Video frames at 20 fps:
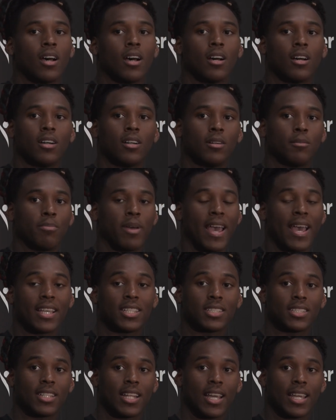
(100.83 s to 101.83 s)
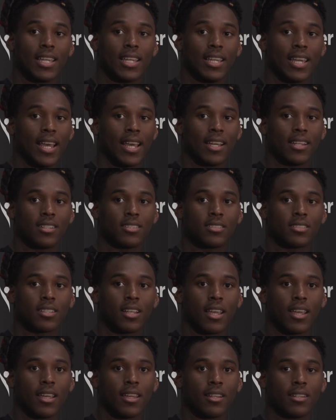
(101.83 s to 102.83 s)
uh, passion that he has,
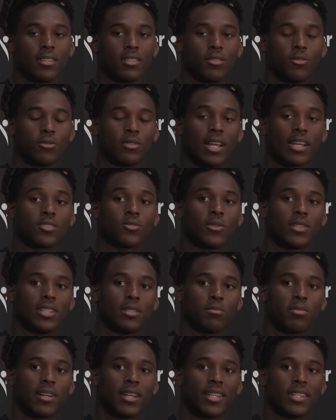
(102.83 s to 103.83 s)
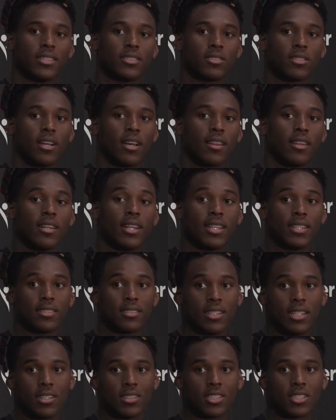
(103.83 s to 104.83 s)
and that's what he brings. Other than
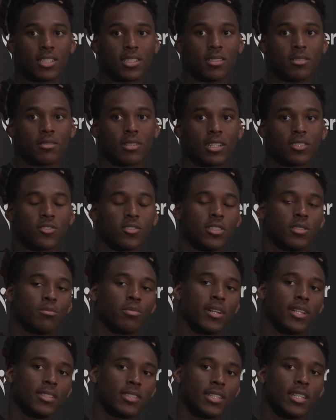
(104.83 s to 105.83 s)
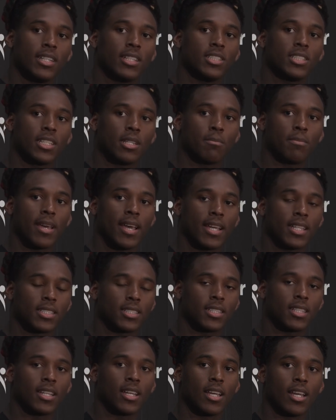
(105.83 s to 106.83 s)
his leadership, that's what he brings: energy and
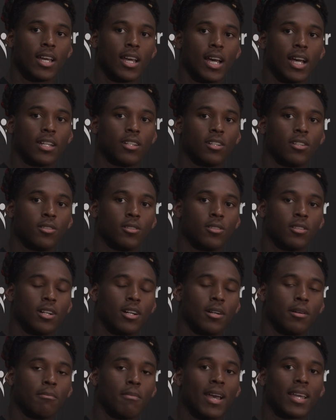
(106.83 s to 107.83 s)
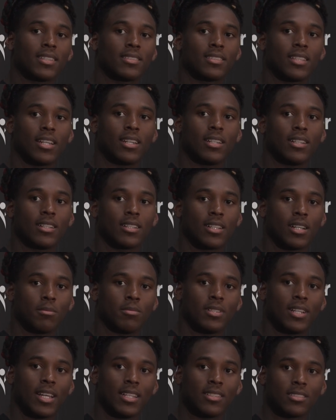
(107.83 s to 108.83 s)
passion. I know uh, Mike said it a
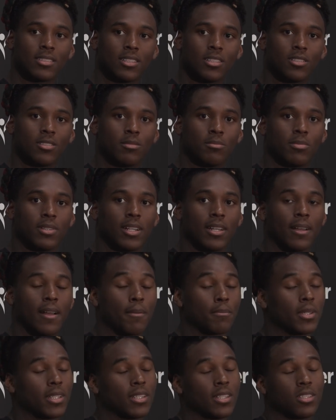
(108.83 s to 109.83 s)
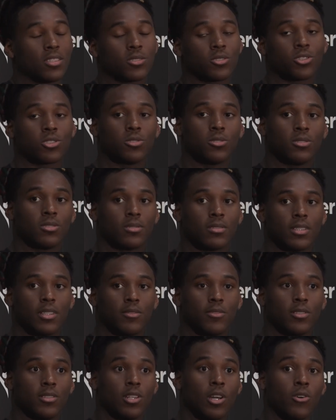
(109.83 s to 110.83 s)
couple days ago, but I mean it's true.
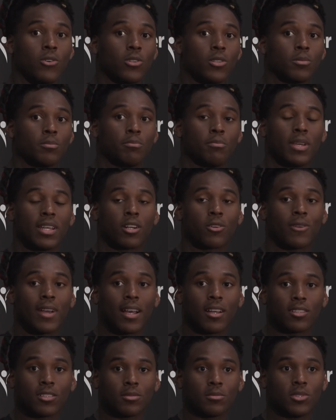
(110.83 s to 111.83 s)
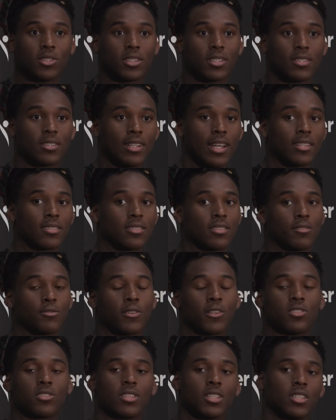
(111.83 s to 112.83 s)
If you know him, been around him, you, that's the
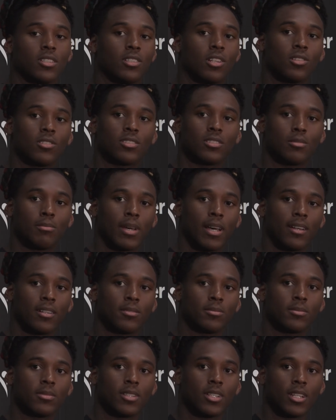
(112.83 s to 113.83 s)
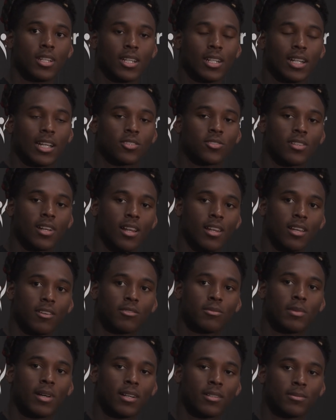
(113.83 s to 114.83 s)
first thing you notice about him, and that's what I
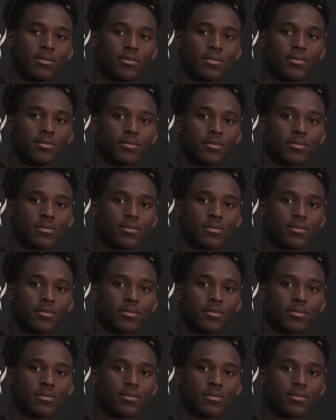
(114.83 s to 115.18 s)
love about him